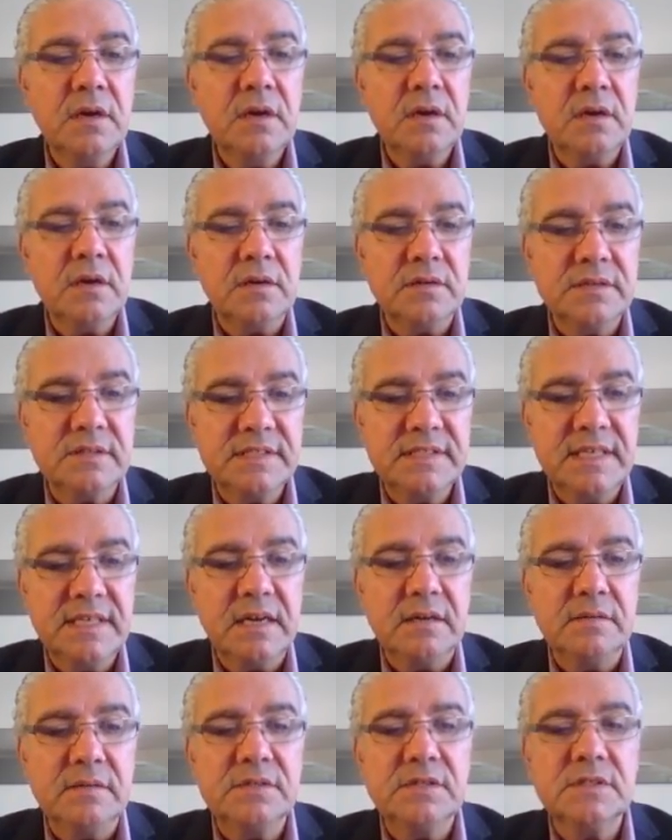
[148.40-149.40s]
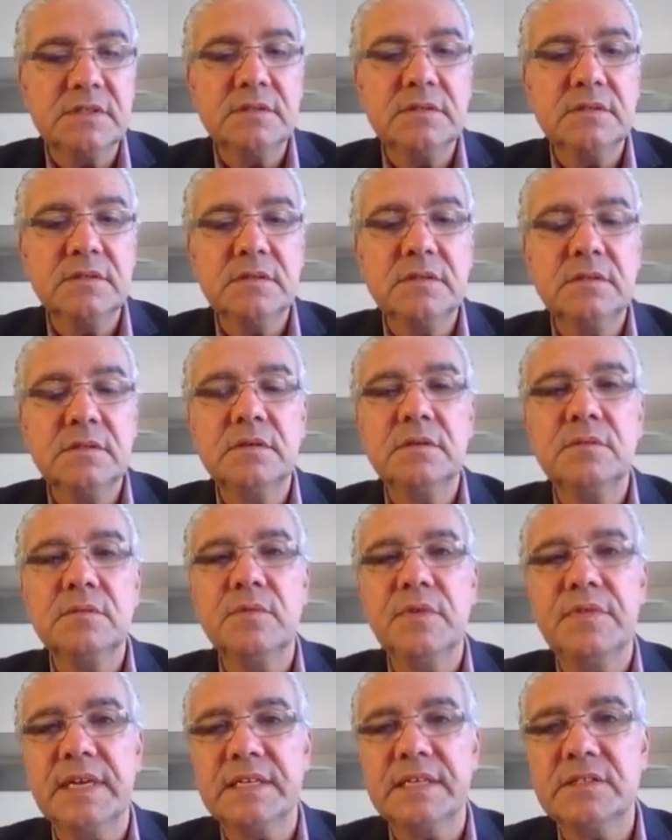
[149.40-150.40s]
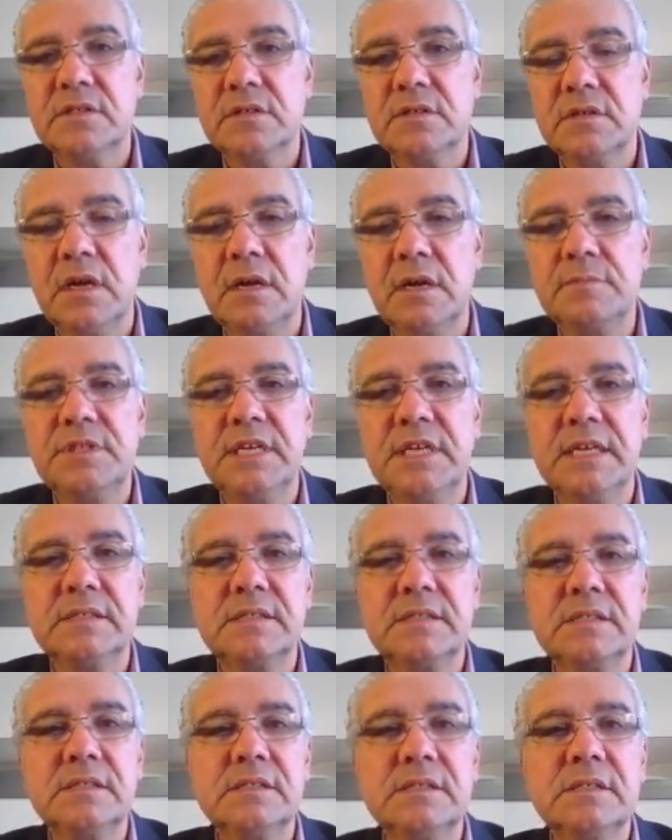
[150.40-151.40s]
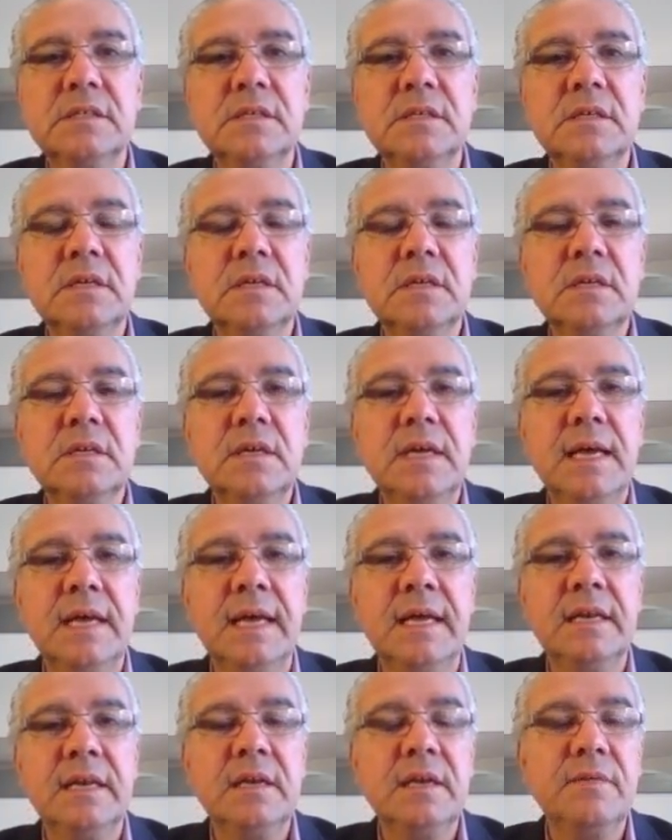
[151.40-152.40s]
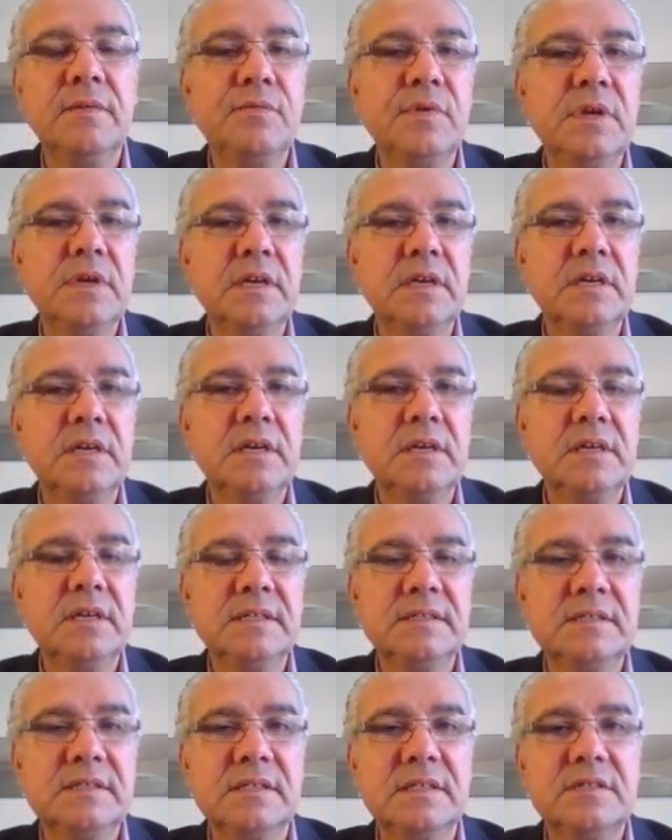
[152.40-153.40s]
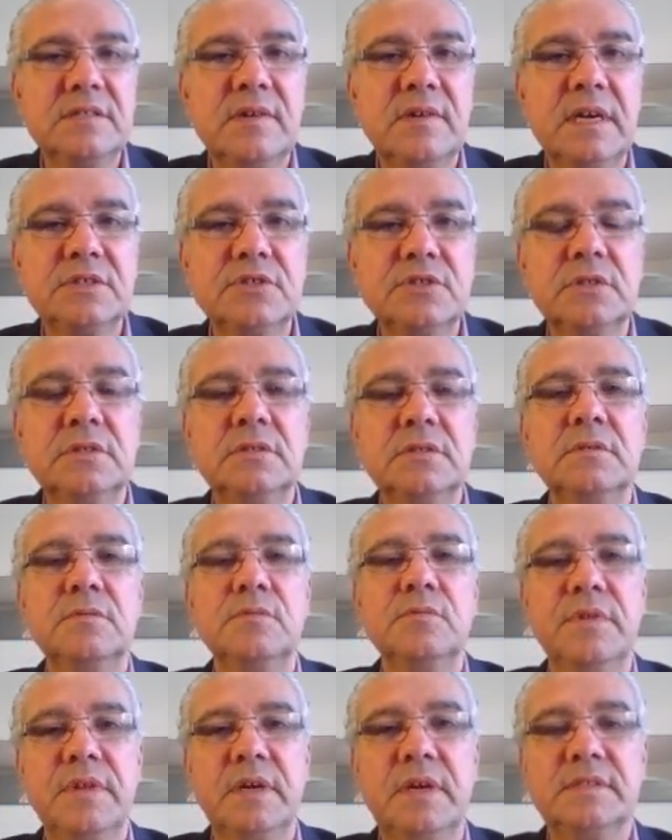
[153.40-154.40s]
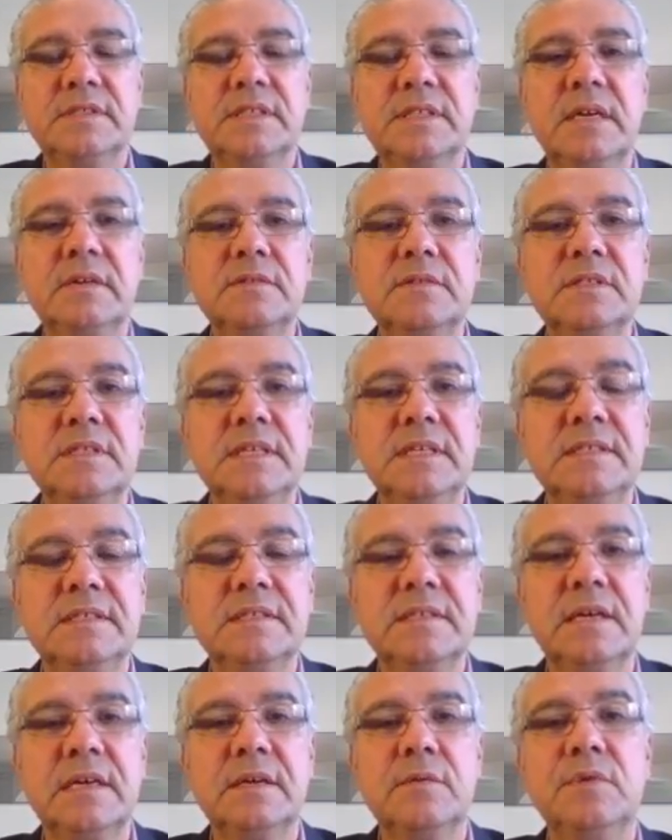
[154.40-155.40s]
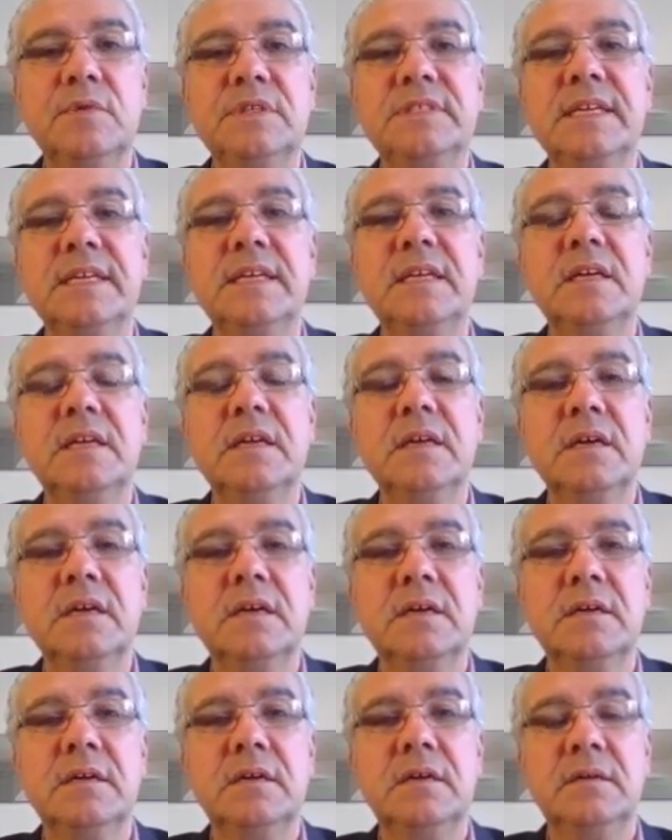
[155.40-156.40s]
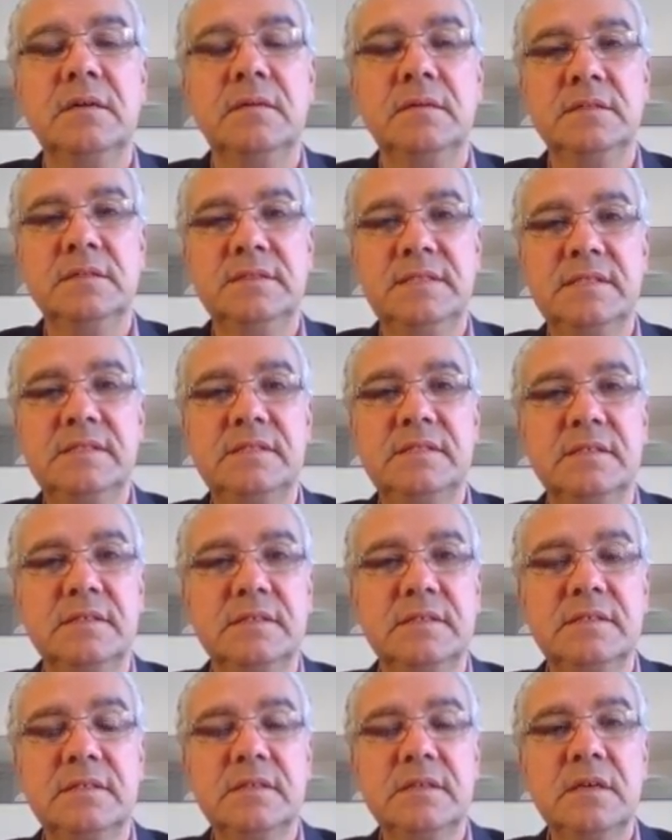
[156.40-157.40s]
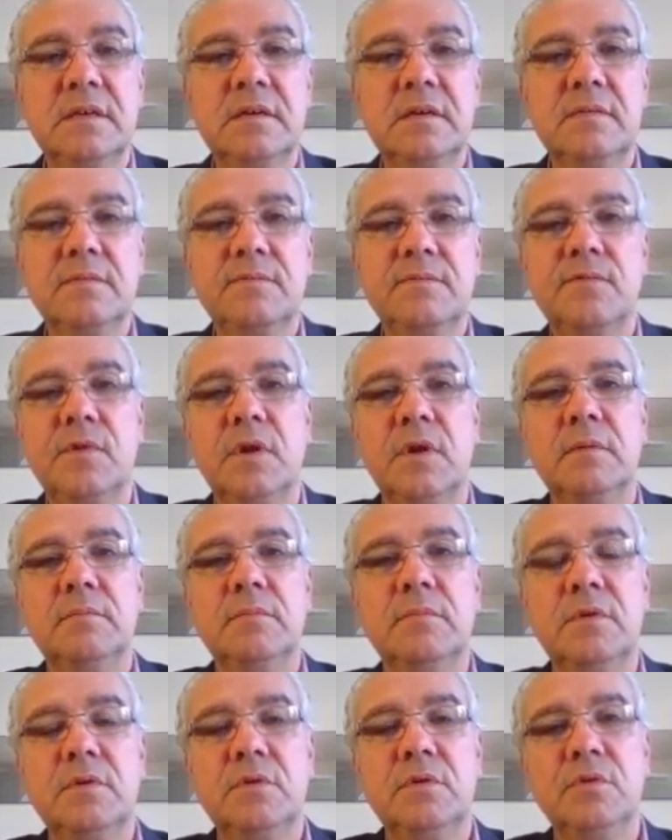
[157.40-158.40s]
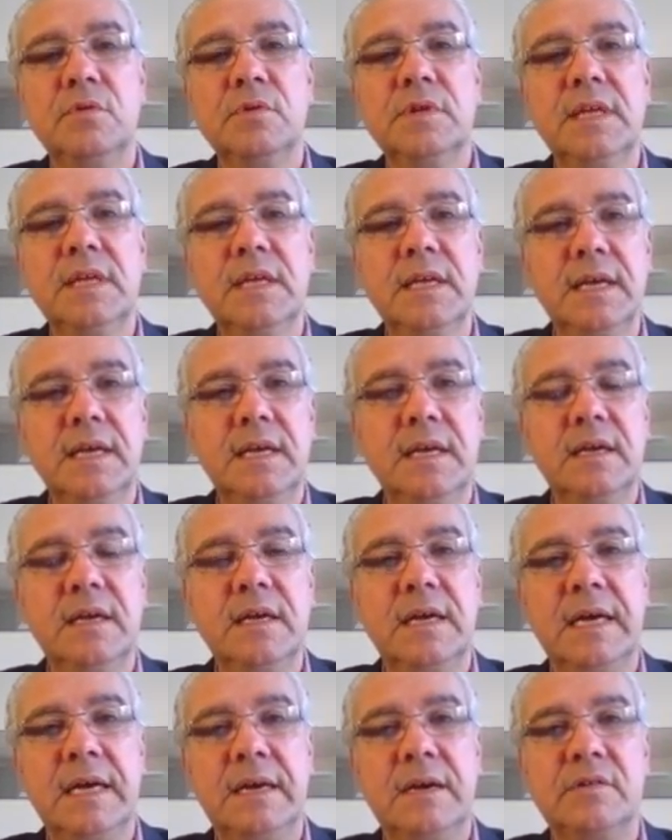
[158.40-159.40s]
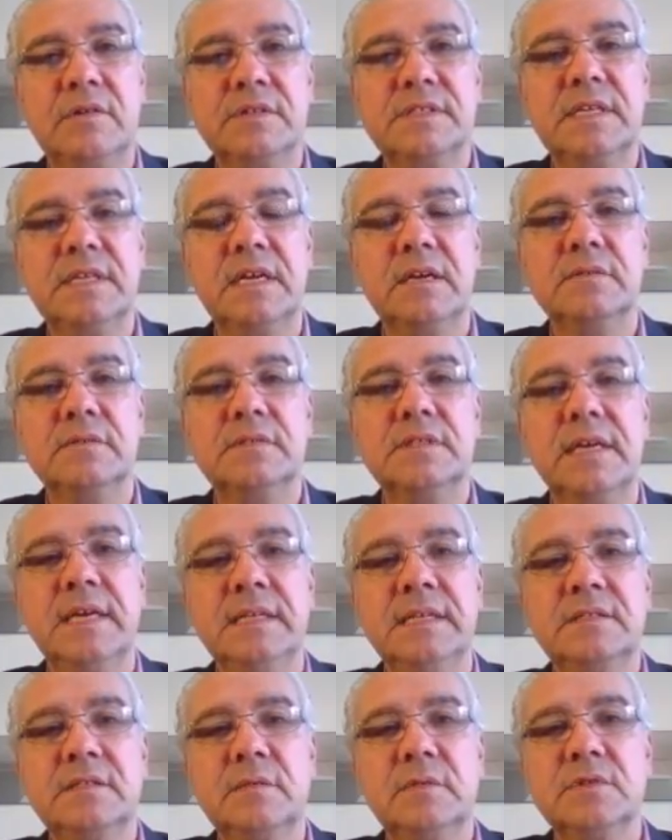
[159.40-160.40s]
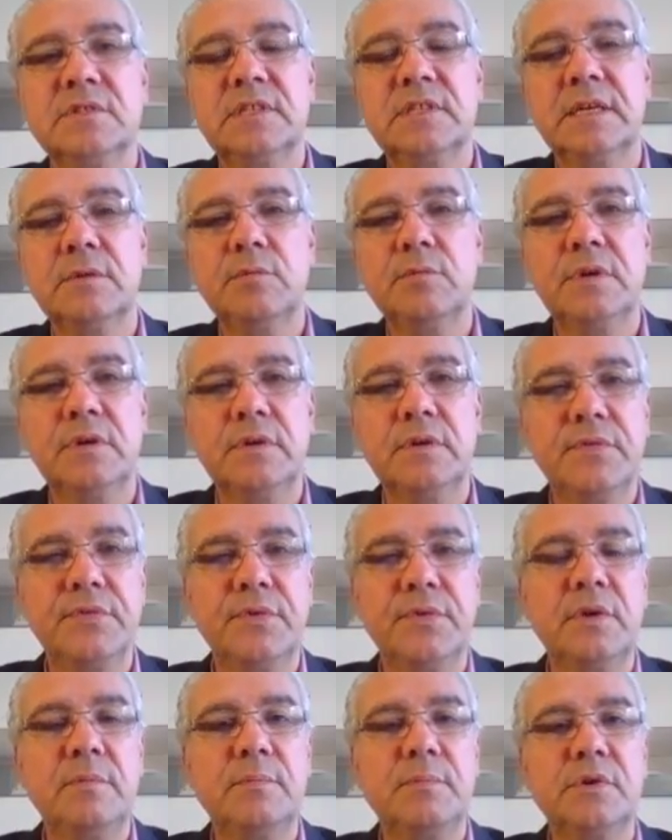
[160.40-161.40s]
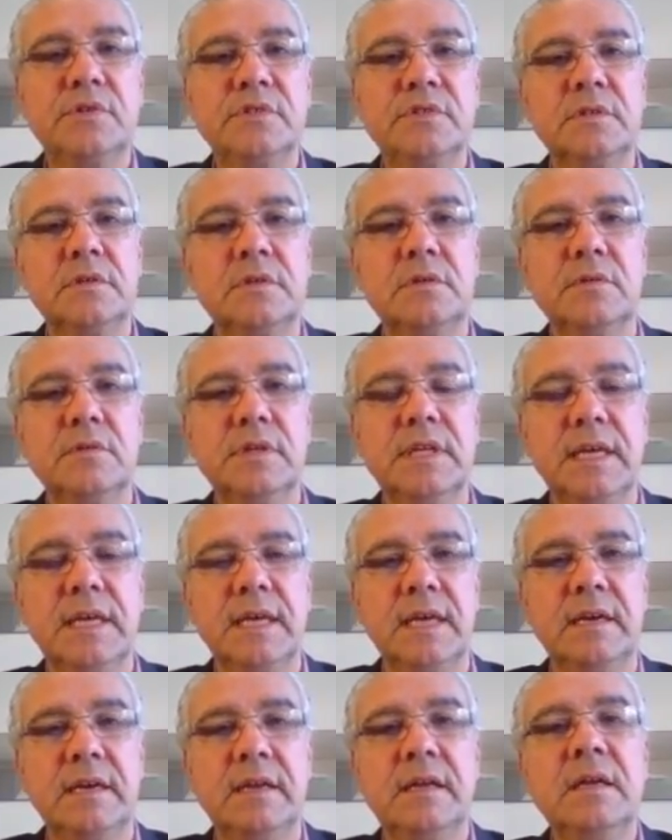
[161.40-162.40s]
ourselves, with external objects, and if it's an interaction with ourselves, it's like we're taking a distance from looking at ourselves, and it's almost like we're a third person looking